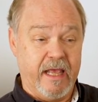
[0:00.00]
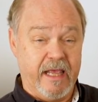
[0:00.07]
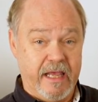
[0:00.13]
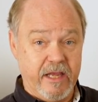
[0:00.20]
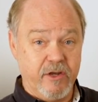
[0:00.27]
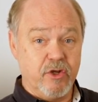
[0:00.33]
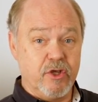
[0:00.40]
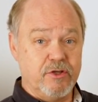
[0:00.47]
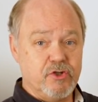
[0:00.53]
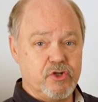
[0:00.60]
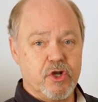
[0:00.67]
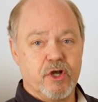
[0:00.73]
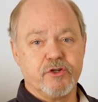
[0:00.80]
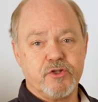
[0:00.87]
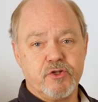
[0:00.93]
in
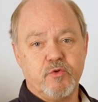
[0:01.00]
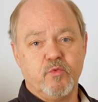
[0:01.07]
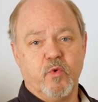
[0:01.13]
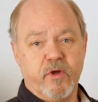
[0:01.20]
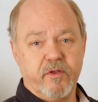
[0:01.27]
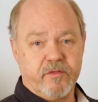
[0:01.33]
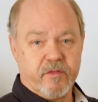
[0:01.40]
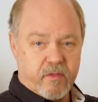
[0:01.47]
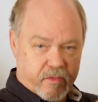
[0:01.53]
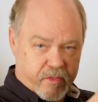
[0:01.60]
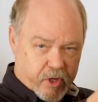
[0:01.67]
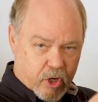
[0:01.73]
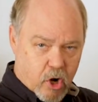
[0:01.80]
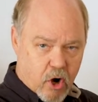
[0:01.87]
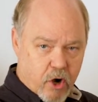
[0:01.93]
conjunction with the
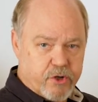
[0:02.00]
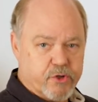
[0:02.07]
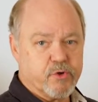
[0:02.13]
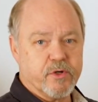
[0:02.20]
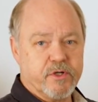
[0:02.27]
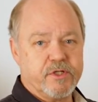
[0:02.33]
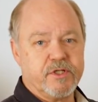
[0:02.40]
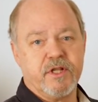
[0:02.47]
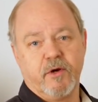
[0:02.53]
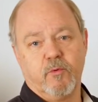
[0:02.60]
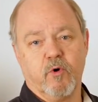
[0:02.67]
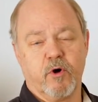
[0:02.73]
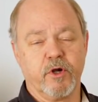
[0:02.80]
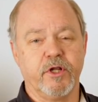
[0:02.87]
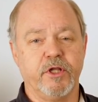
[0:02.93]
cartridge that
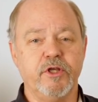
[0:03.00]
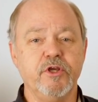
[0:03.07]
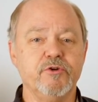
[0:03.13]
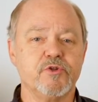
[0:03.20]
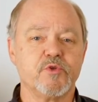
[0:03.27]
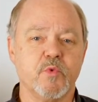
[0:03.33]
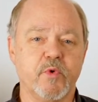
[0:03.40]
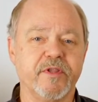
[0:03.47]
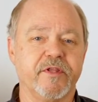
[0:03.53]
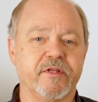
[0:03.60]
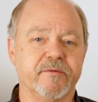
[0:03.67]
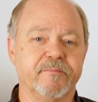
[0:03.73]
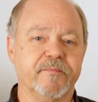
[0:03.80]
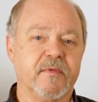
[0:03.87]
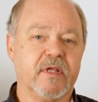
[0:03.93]
we're going to use with
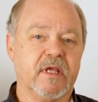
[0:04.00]
it.